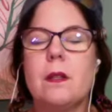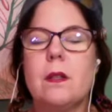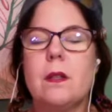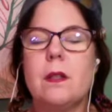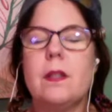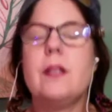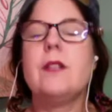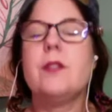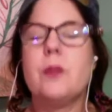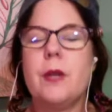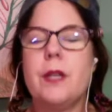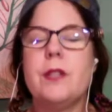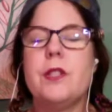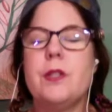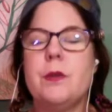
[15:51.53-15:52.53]
That's
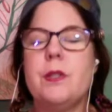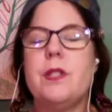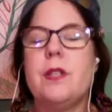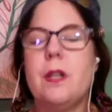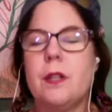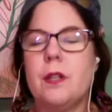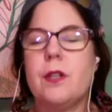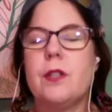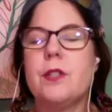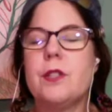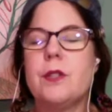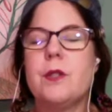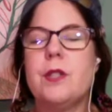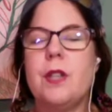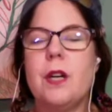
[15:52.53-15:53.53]
right. She was younger.
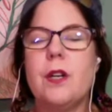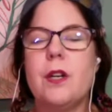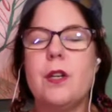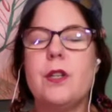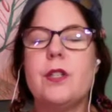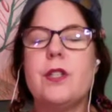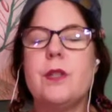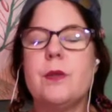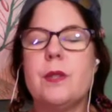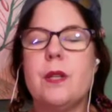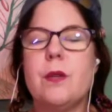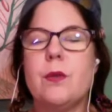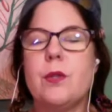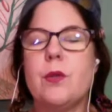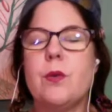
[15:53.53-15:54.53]
She was younger and she was
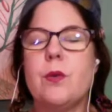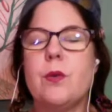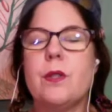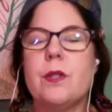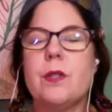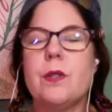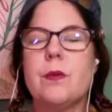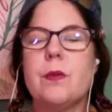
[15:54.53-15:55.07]
outdoors.